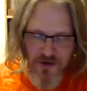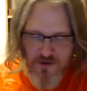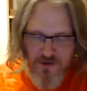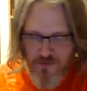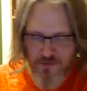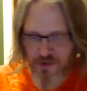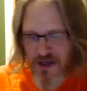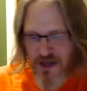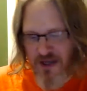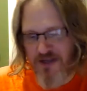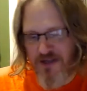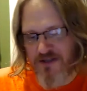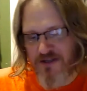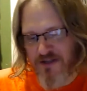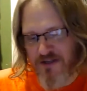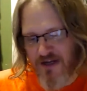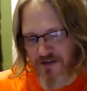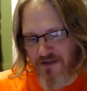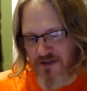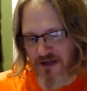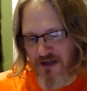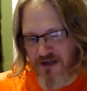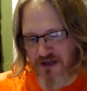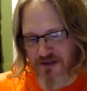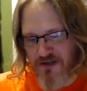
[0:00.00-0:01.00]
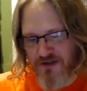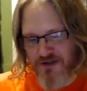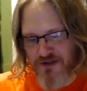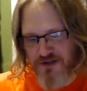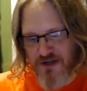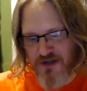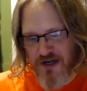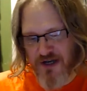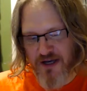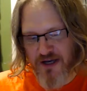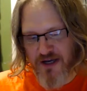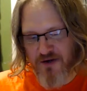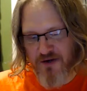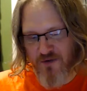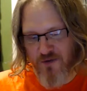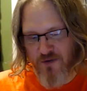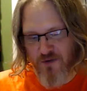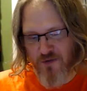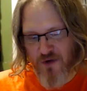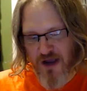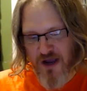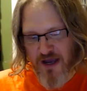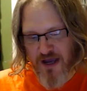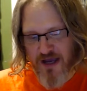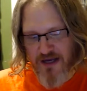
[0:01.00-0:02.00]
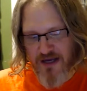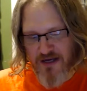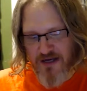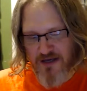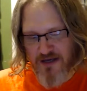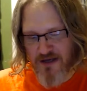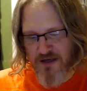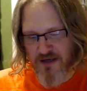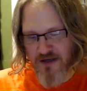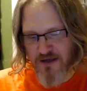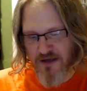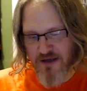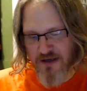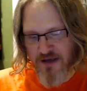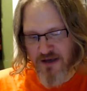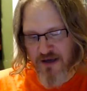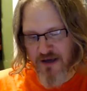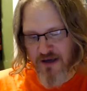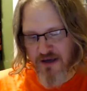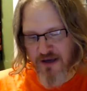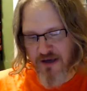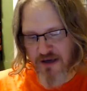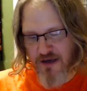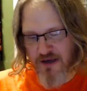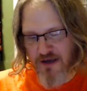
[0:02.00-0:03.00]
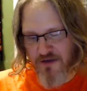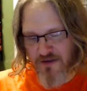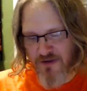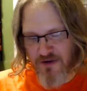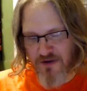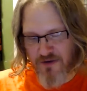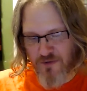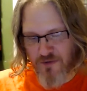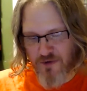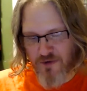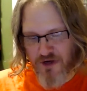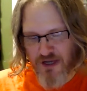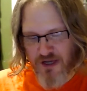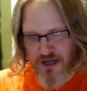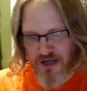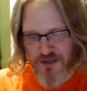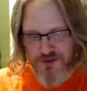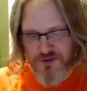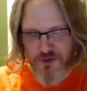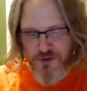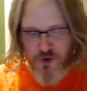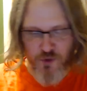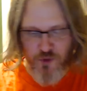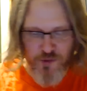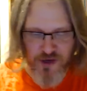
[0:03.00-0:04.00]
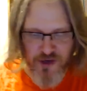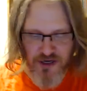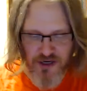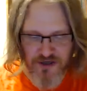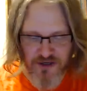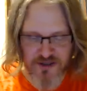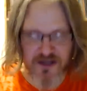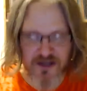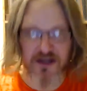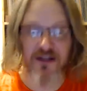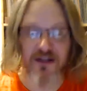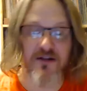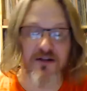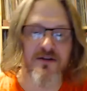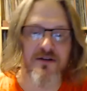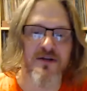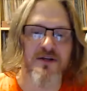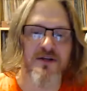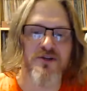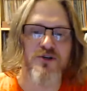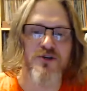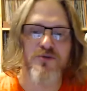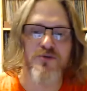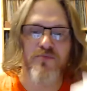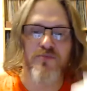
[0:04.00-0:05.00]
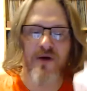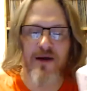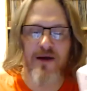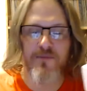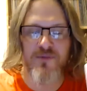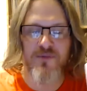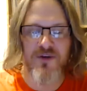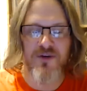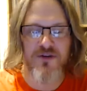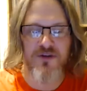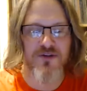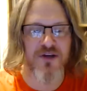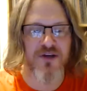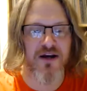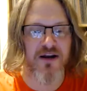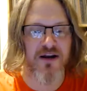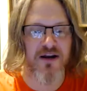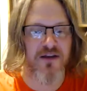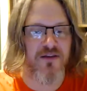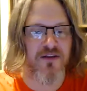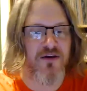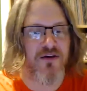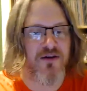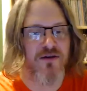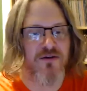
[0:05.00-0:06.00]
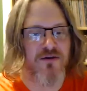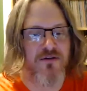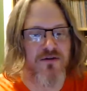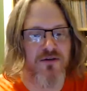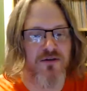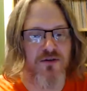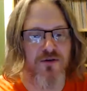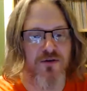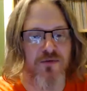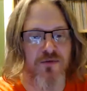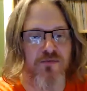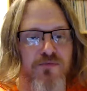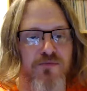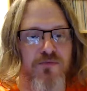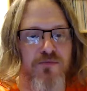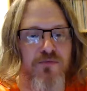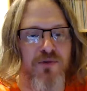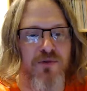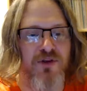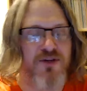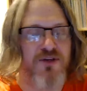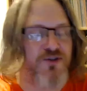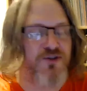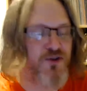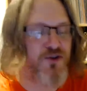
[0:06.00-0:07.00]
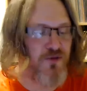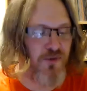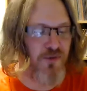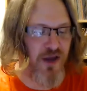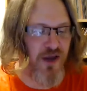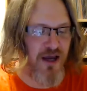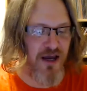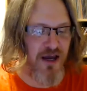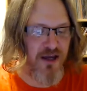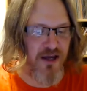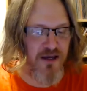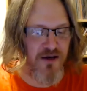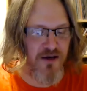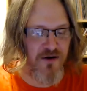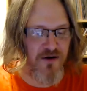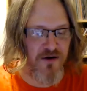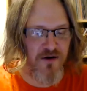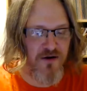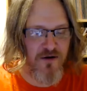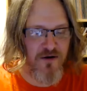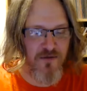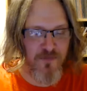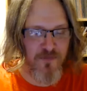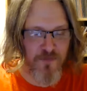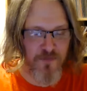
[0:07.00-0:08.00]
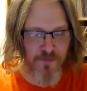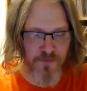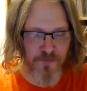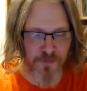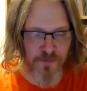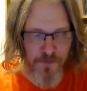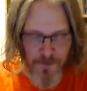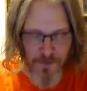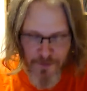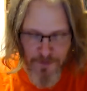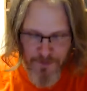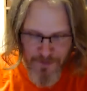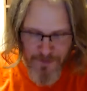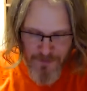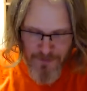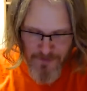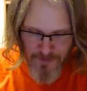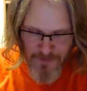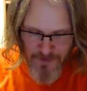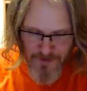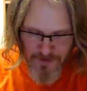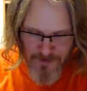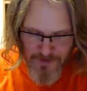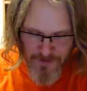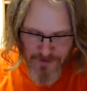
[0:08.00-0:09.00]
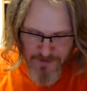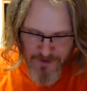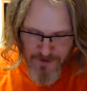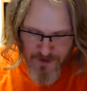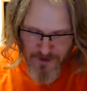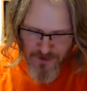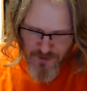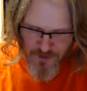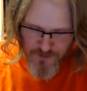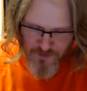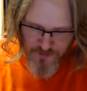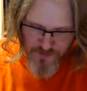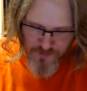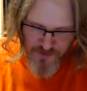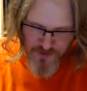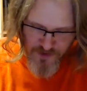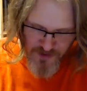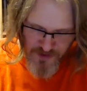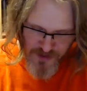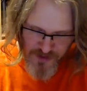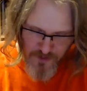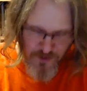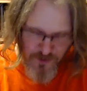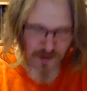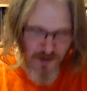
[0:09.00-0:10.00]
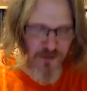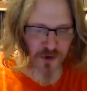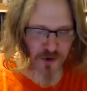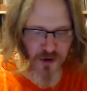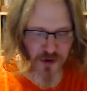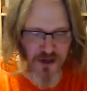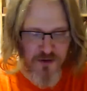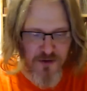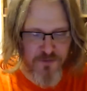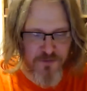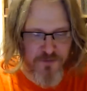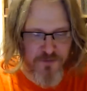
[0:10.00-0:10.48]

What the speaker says: painted on the inside red, and the other one has no paint on it. So let's just pop these out of the little blister pack here. Oh, they're like rubbery.